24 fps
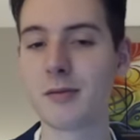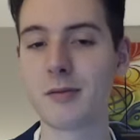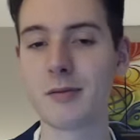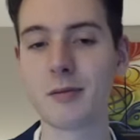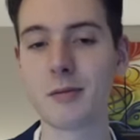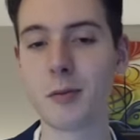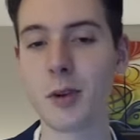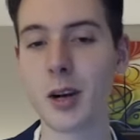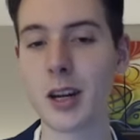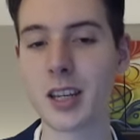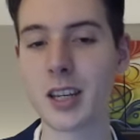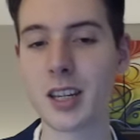
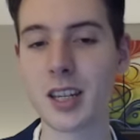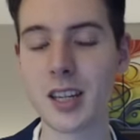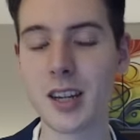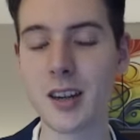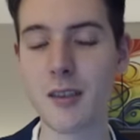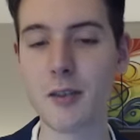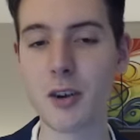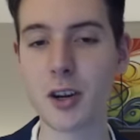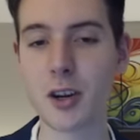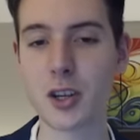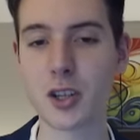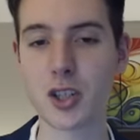white can never
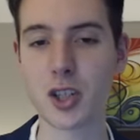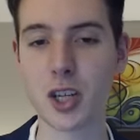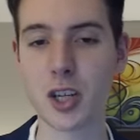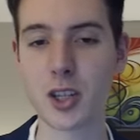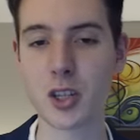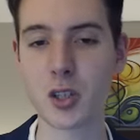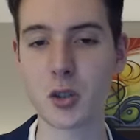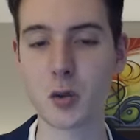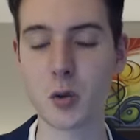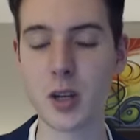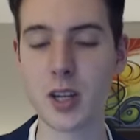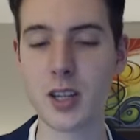
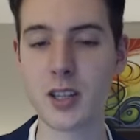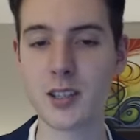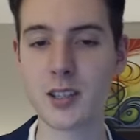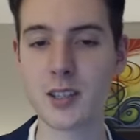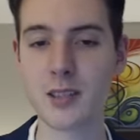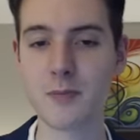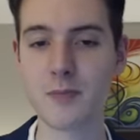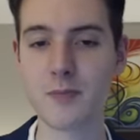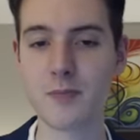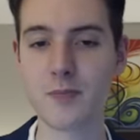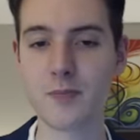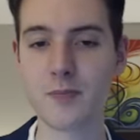exchange queens.
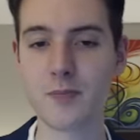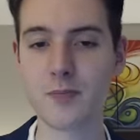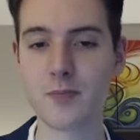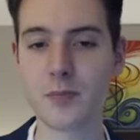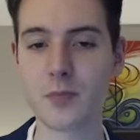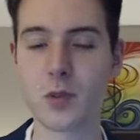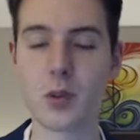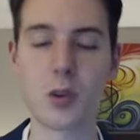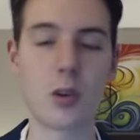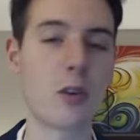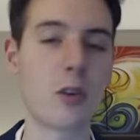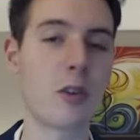
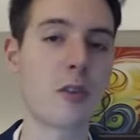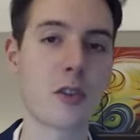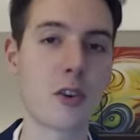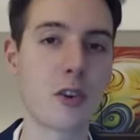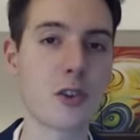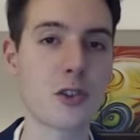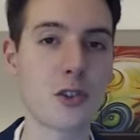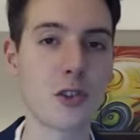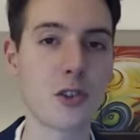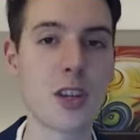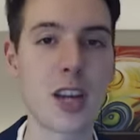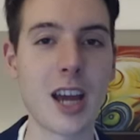Well, of
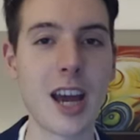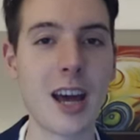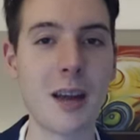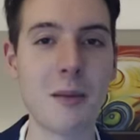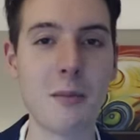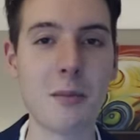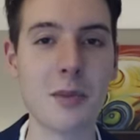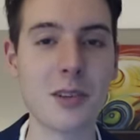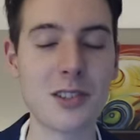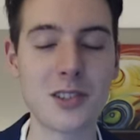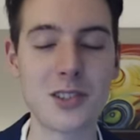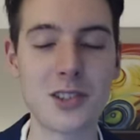course you can,
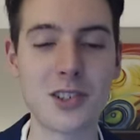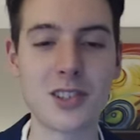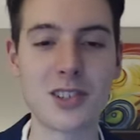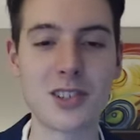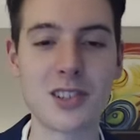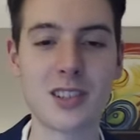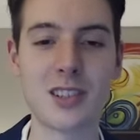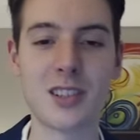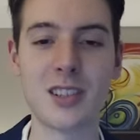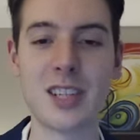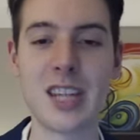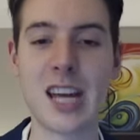but it's just
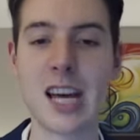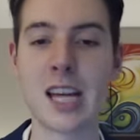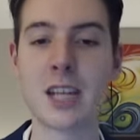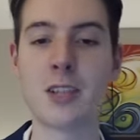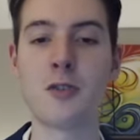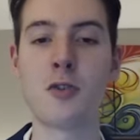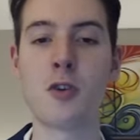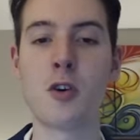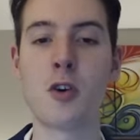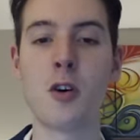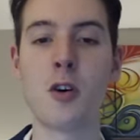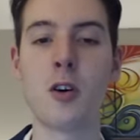a dead
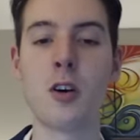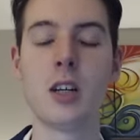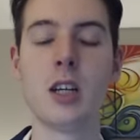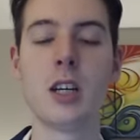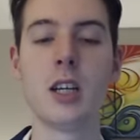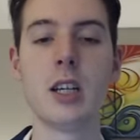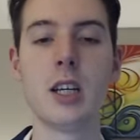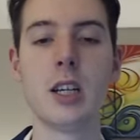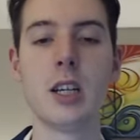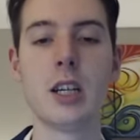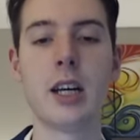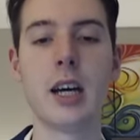draw.
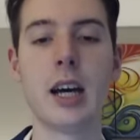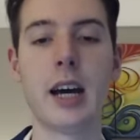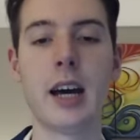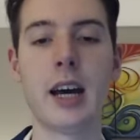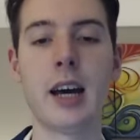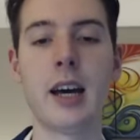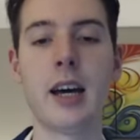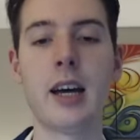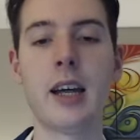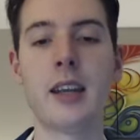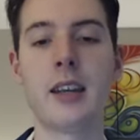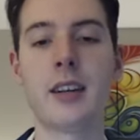
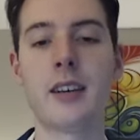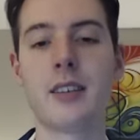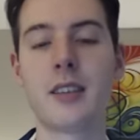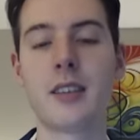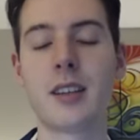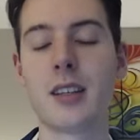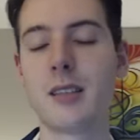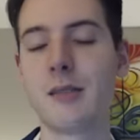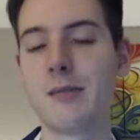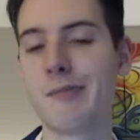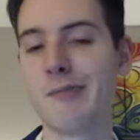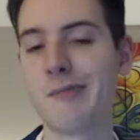And
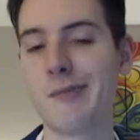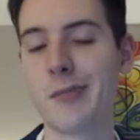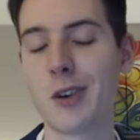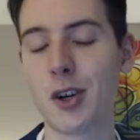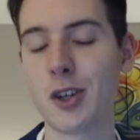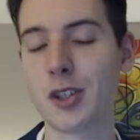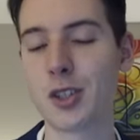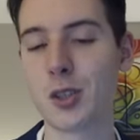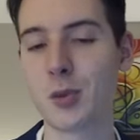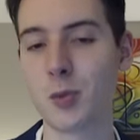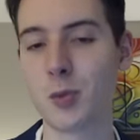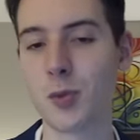
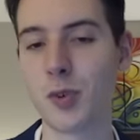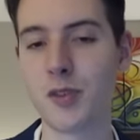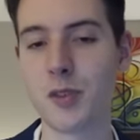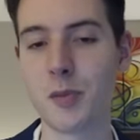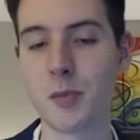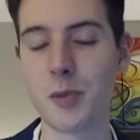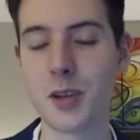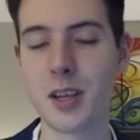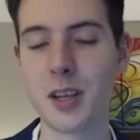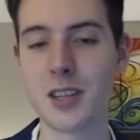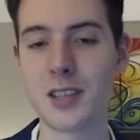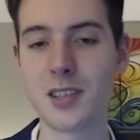also with the
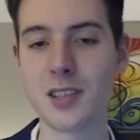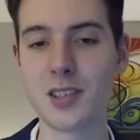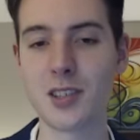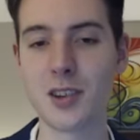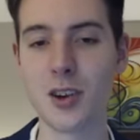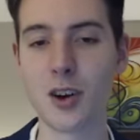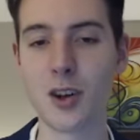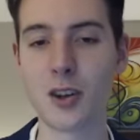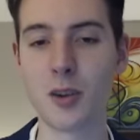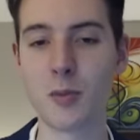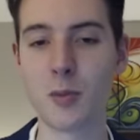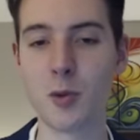pieces
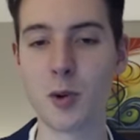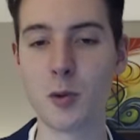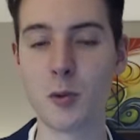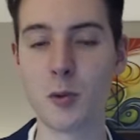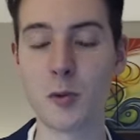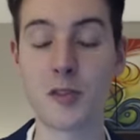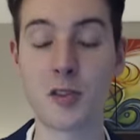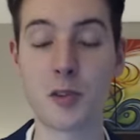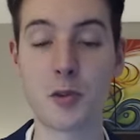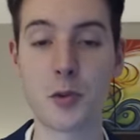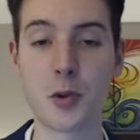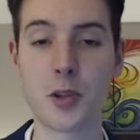on the board, with
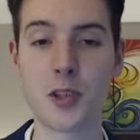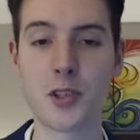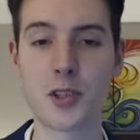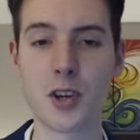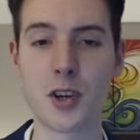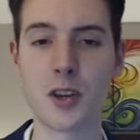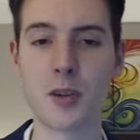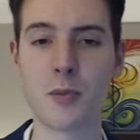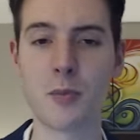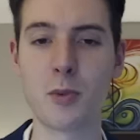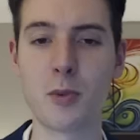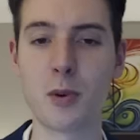the queens on
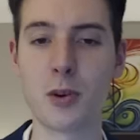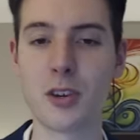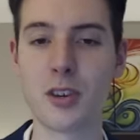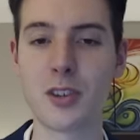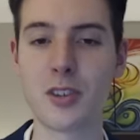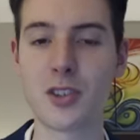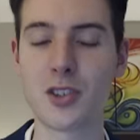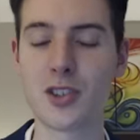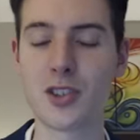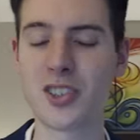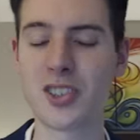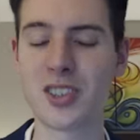the board,
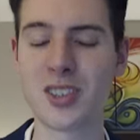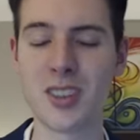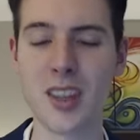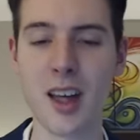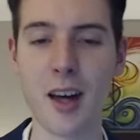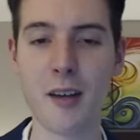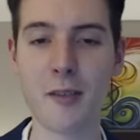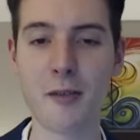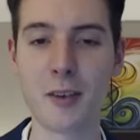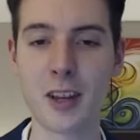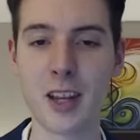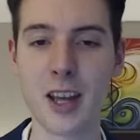just
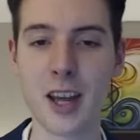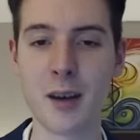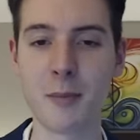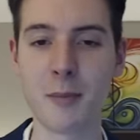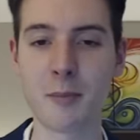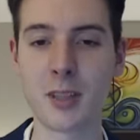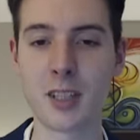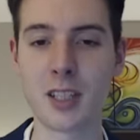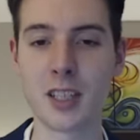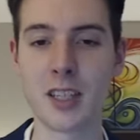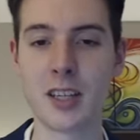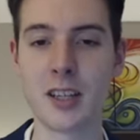nothing
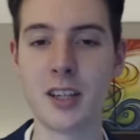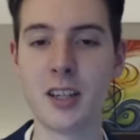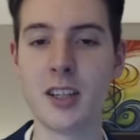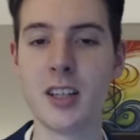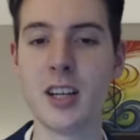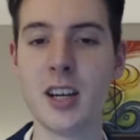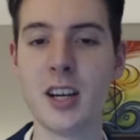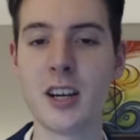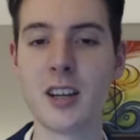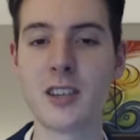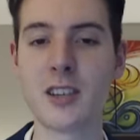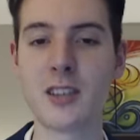happening here.
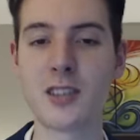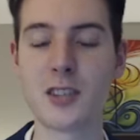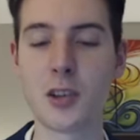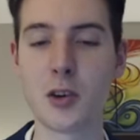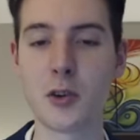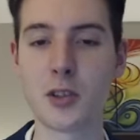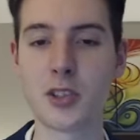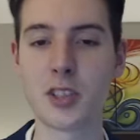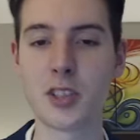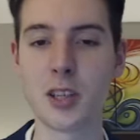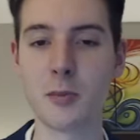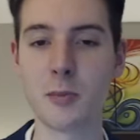So
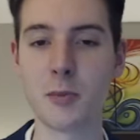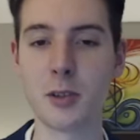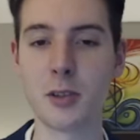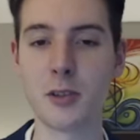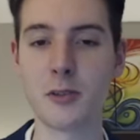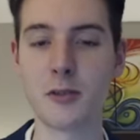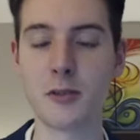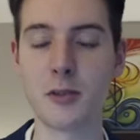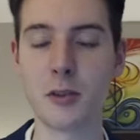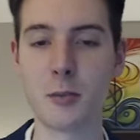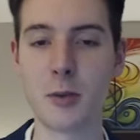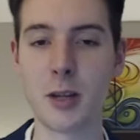simple
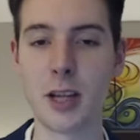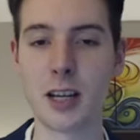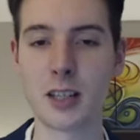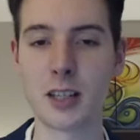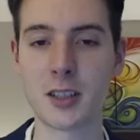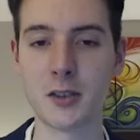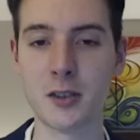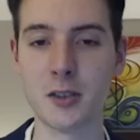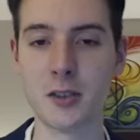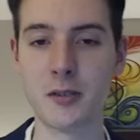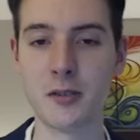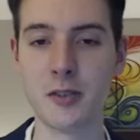for black
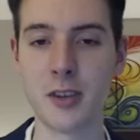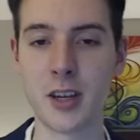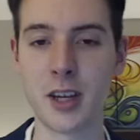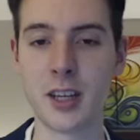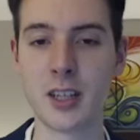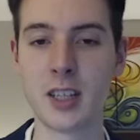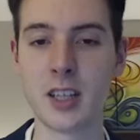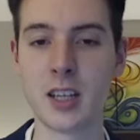to defend.